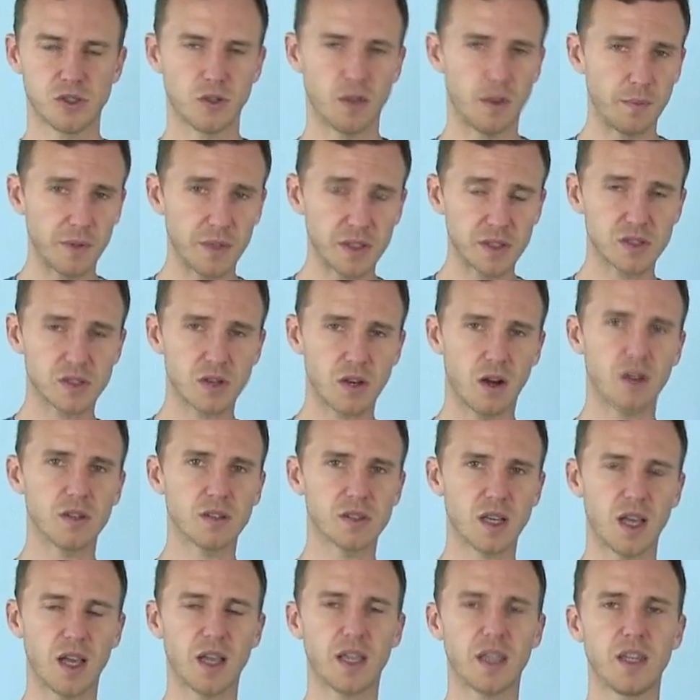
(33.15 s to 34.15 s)
So I'm going to
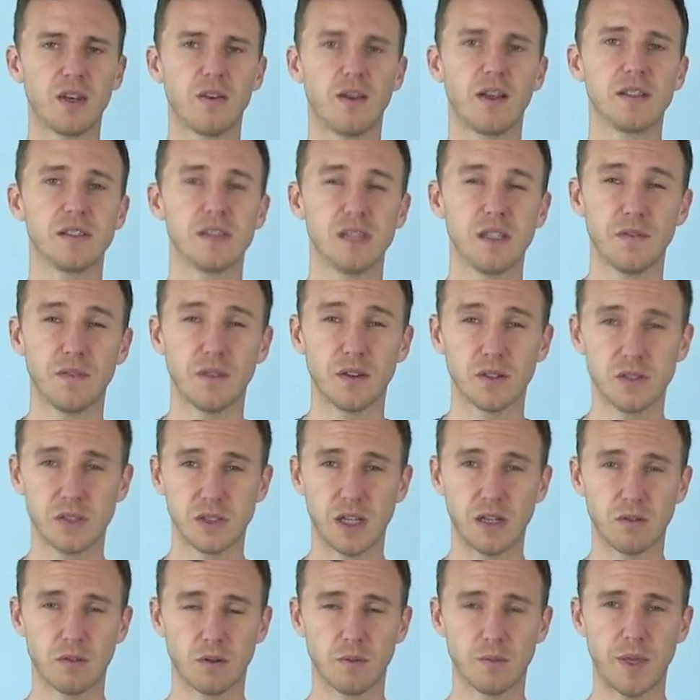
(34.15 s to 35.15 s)
start talking to you as if you're
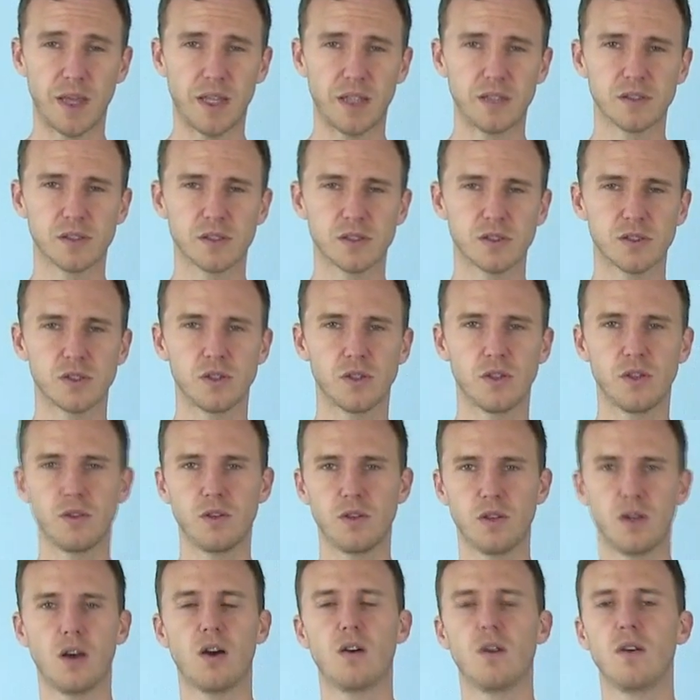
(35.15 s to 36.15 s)
General Managers so you
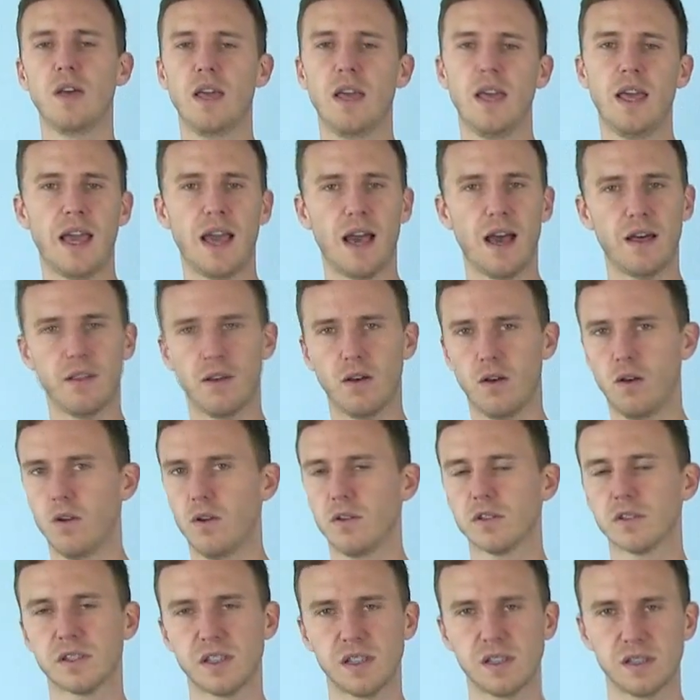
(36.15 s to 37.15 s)
know how the
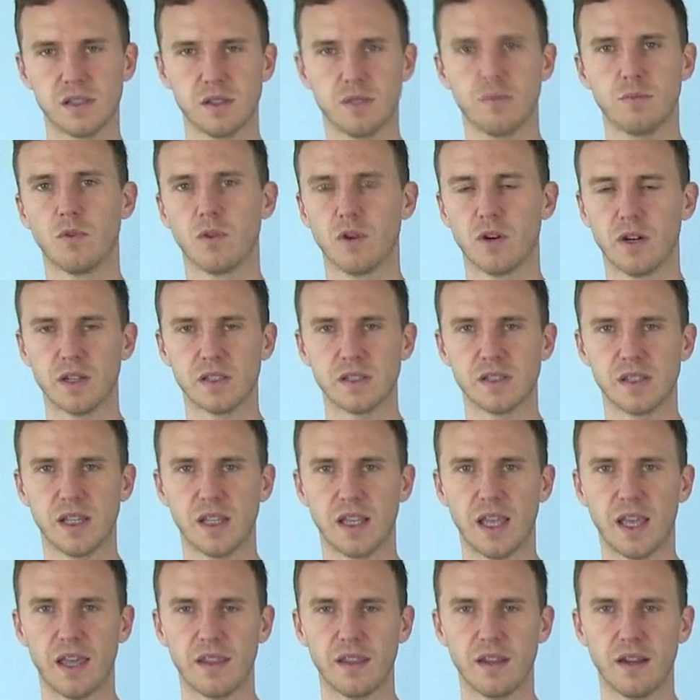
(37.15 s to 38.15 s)
whole system works
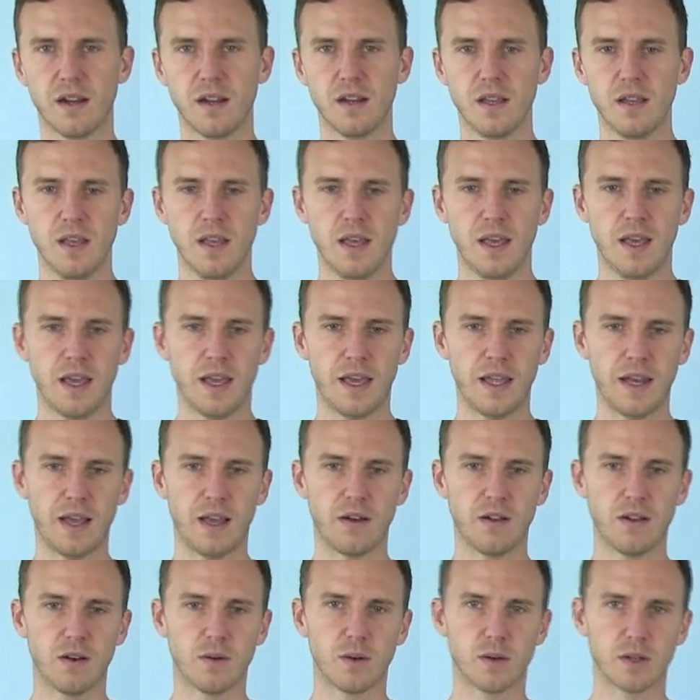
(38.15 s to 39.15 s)
together and
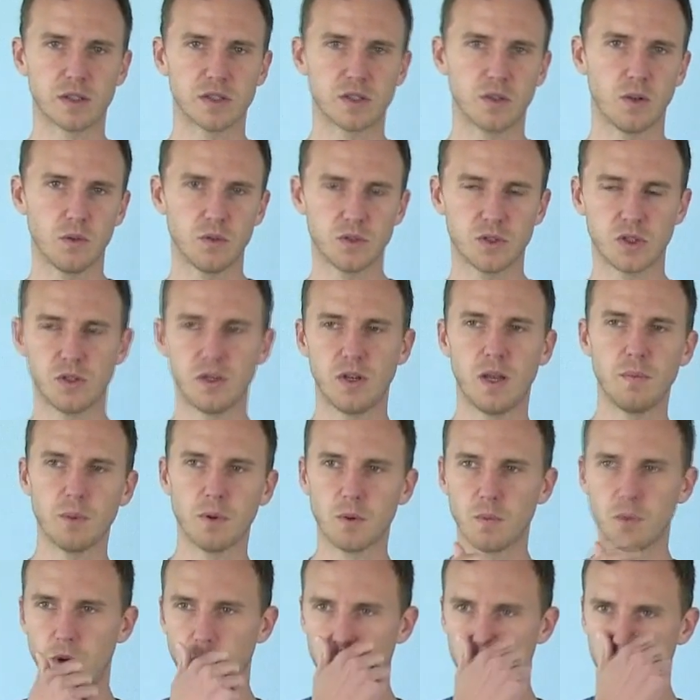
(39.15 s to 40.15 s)
how it all works. So
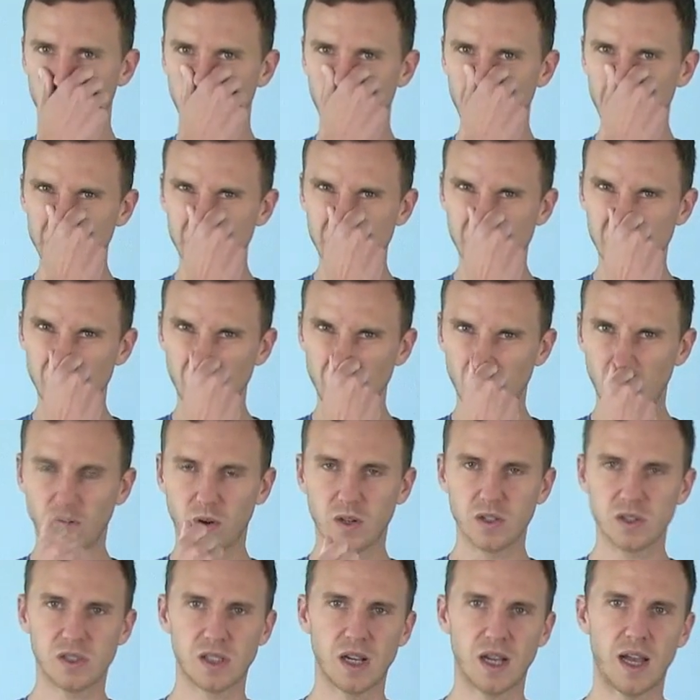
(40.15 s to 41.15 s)
number one, what is
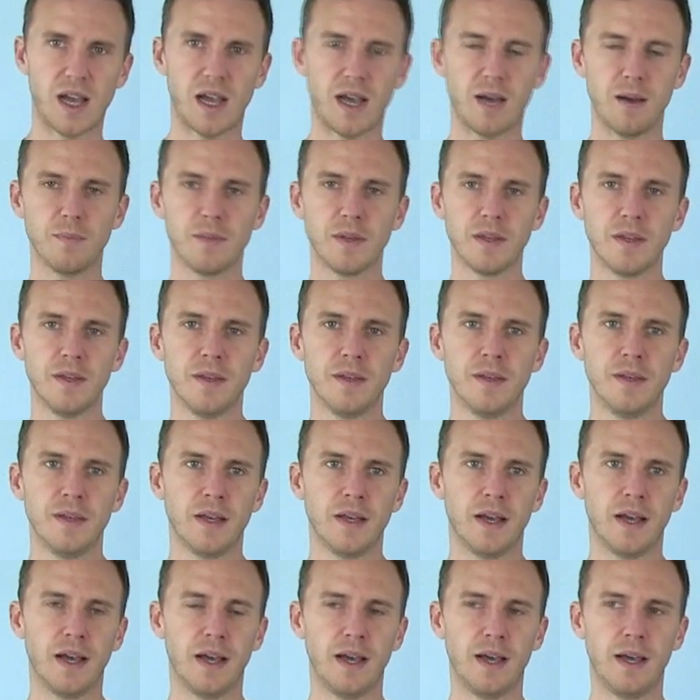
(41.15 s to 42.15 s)
your job?
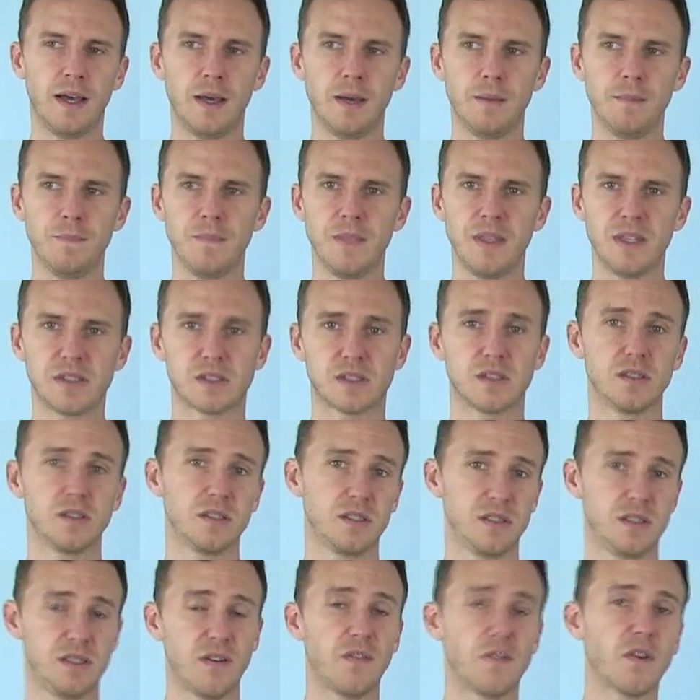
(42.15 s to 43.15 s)
It's
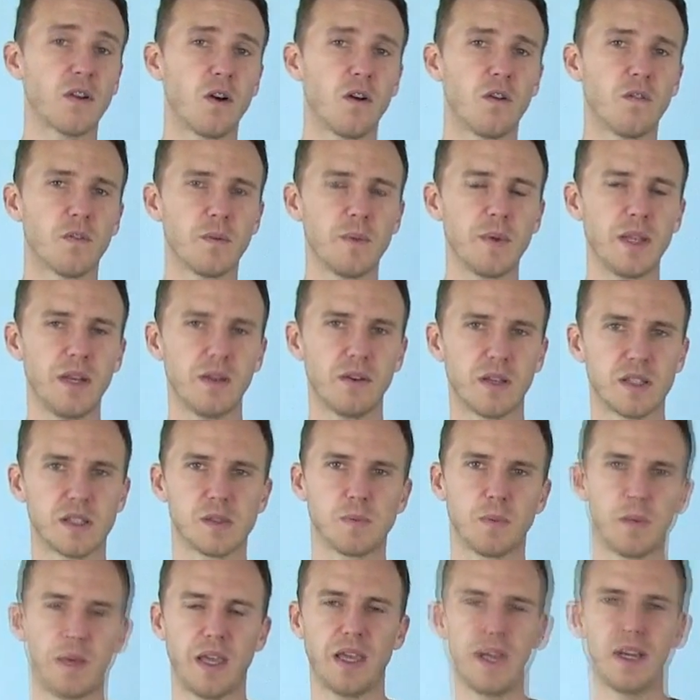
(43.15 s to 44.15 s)
difficult for me to
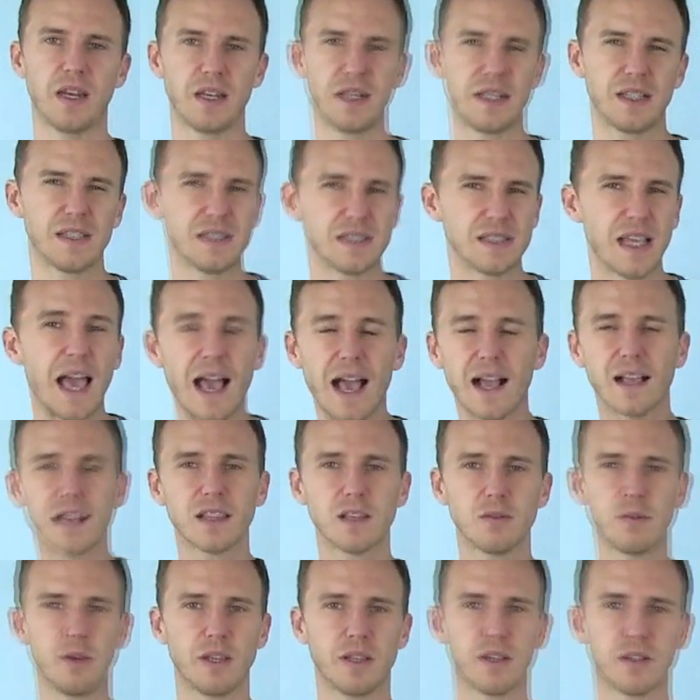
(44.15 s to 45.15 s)
explain on
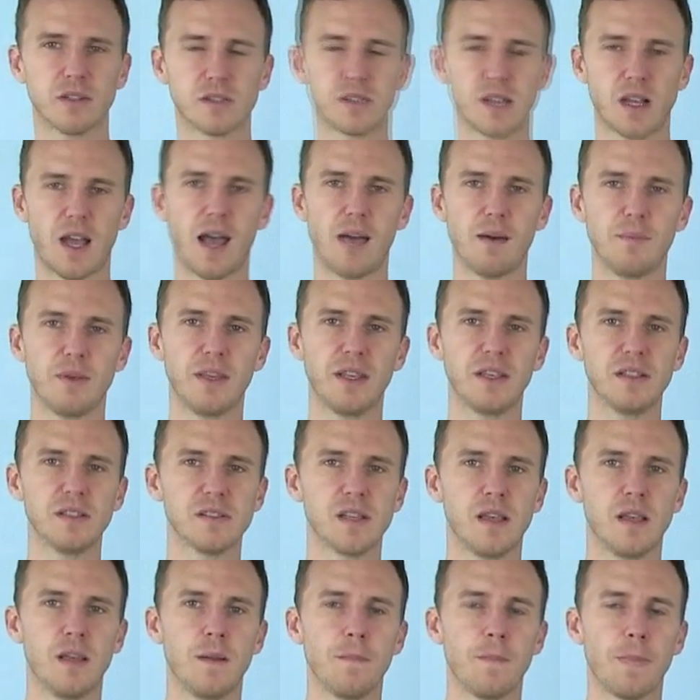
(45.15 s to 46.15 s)
exactly what your job
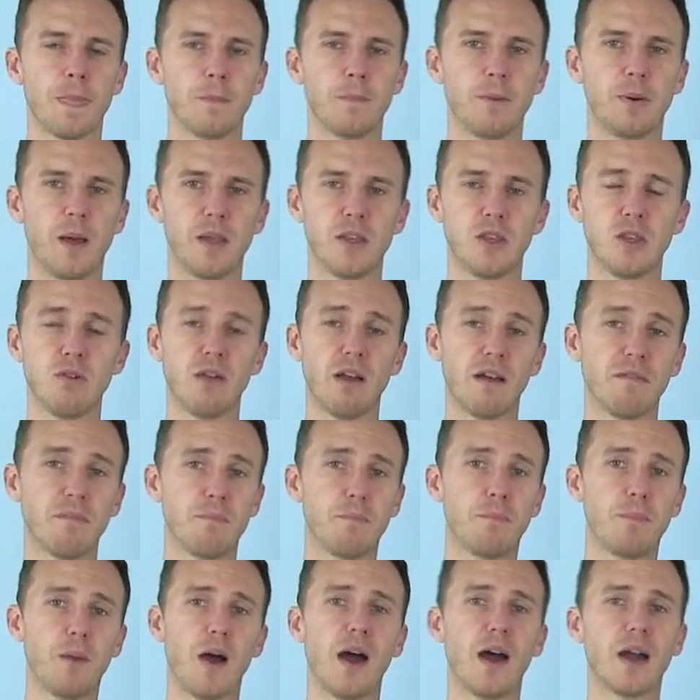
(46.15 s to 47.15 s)
is, but you
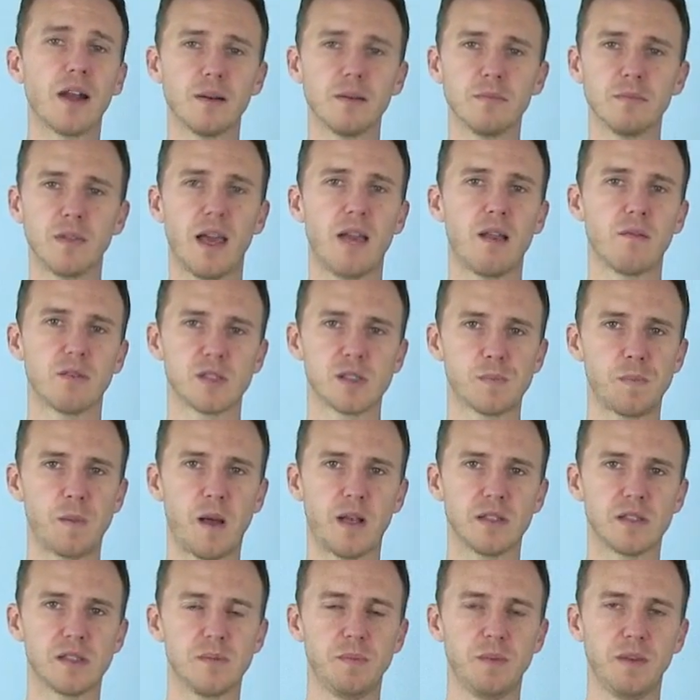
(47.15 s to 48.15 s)
have bottom line
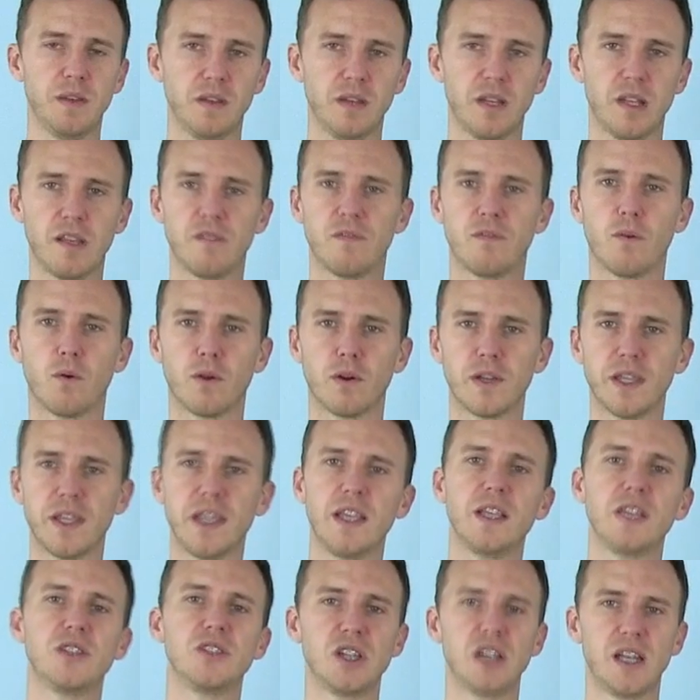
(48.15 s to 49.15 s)
responsibility for
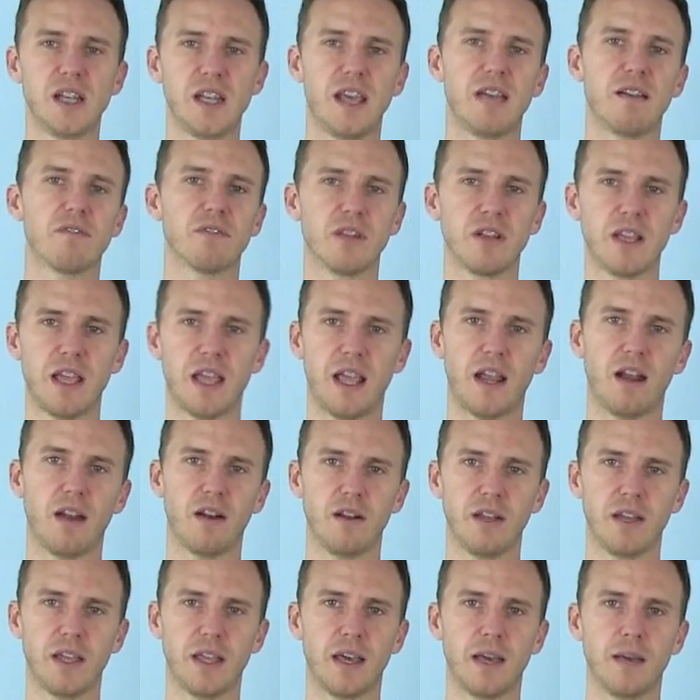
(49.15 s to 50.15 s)
each and every
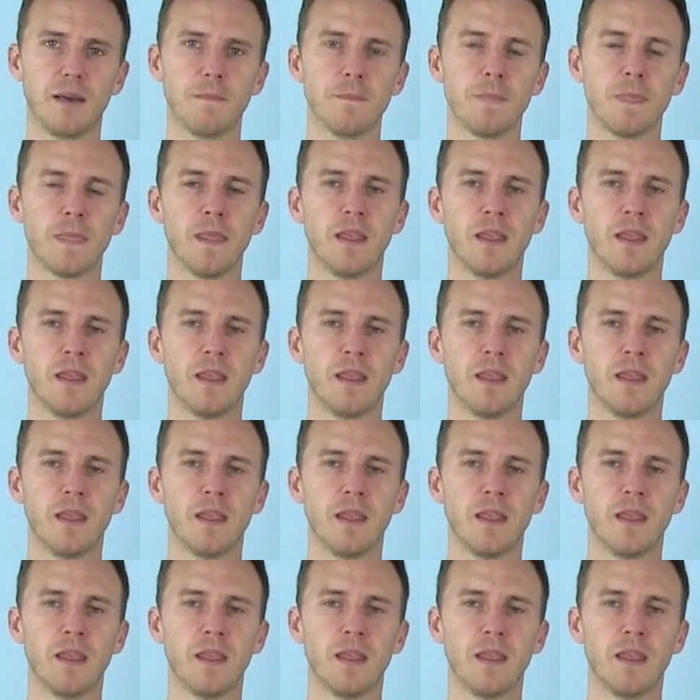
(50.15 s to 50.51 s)
area.